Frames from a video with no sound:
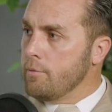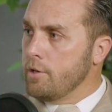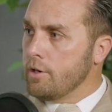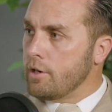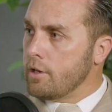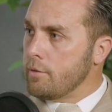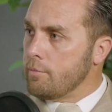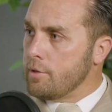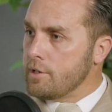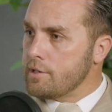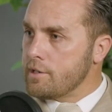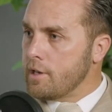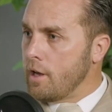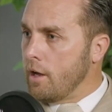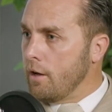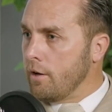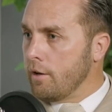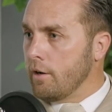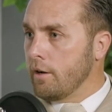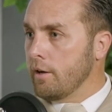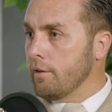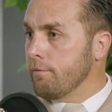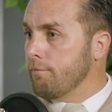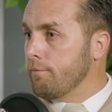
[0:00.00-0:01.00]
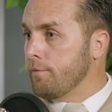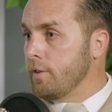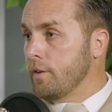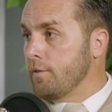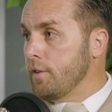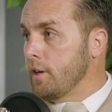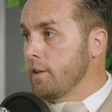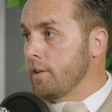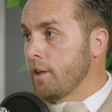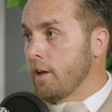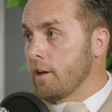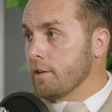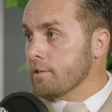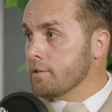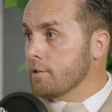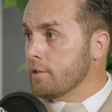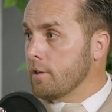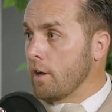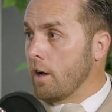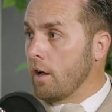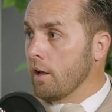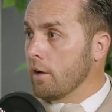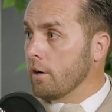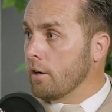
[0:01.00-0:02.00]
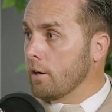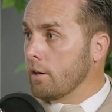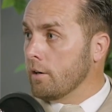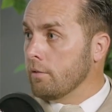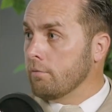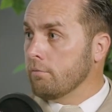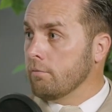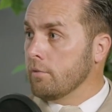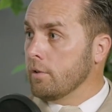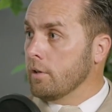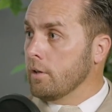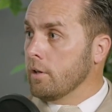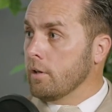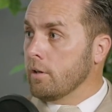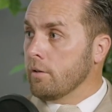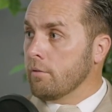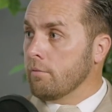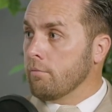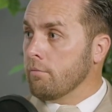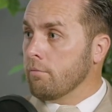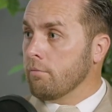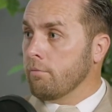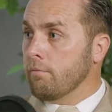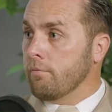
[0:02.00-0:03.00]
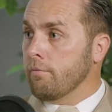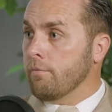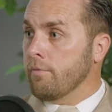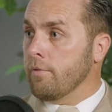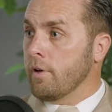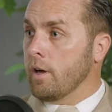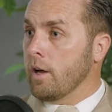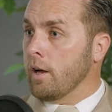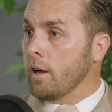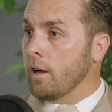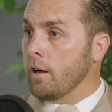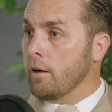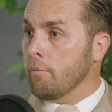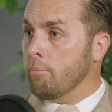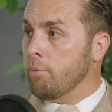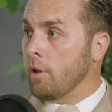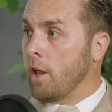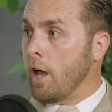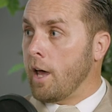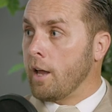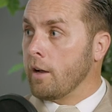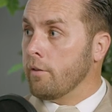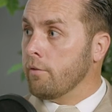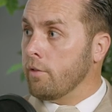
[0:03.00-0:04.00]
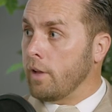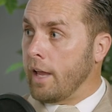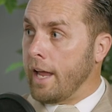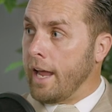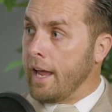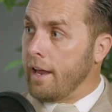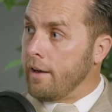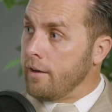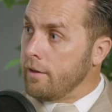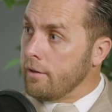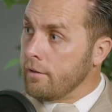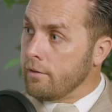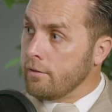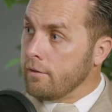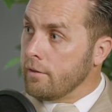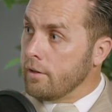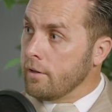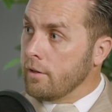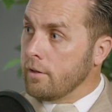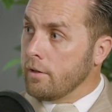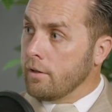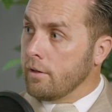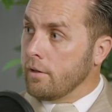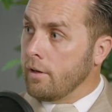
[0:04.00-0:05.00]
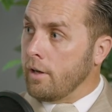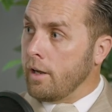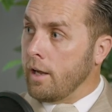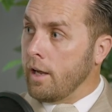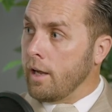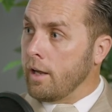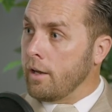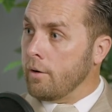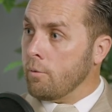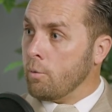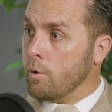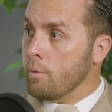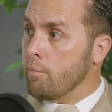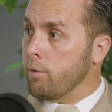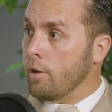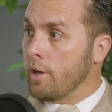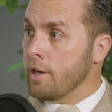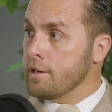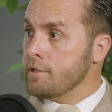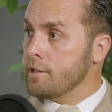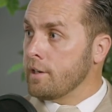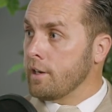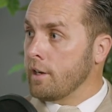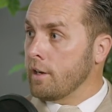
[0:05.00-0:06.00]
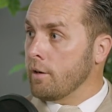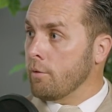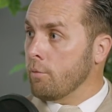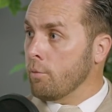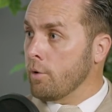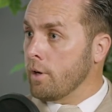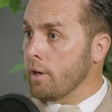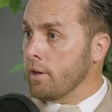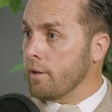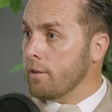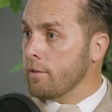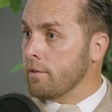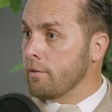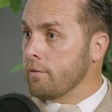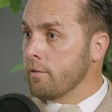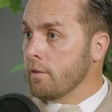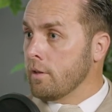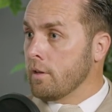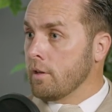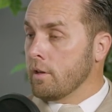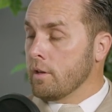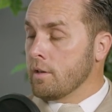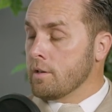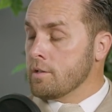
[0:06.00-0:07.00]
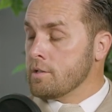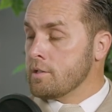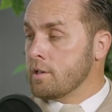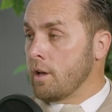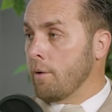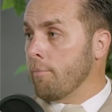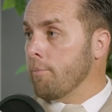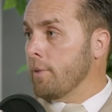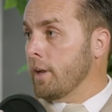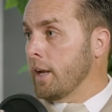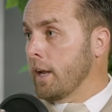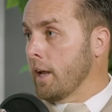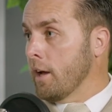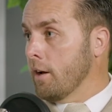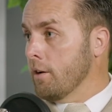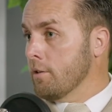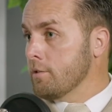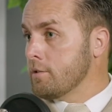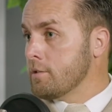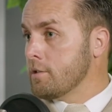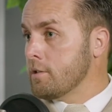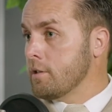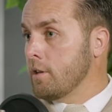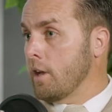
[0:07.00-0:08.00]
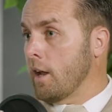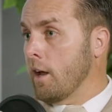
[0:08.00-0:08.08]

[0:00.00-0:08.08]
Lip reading: You could be selling a $50,000 plot of land and replacing it with something else.